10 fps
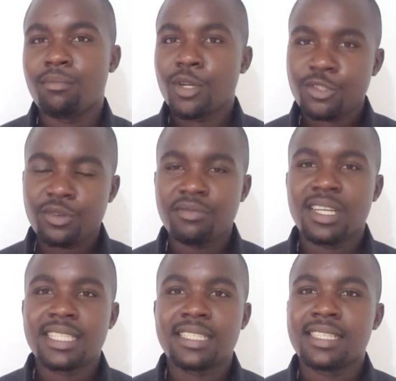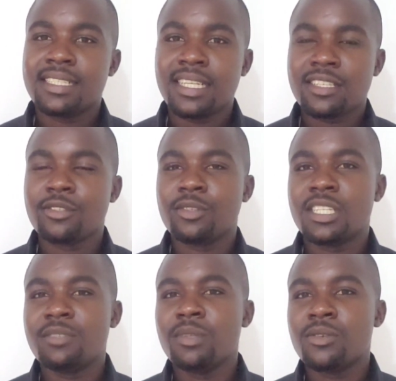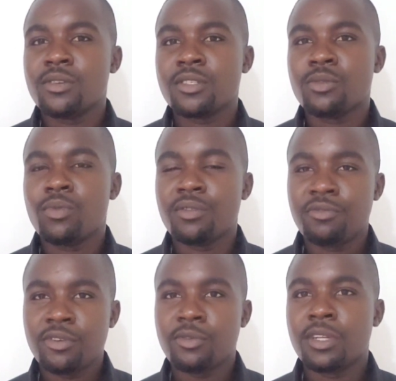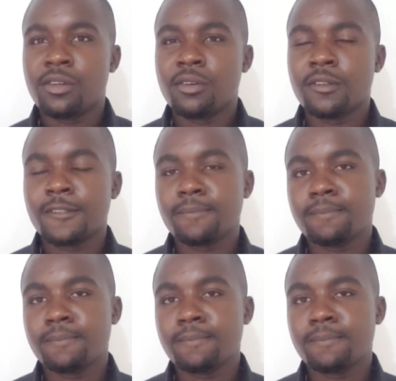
Most of us reject knowledge because we feel we know.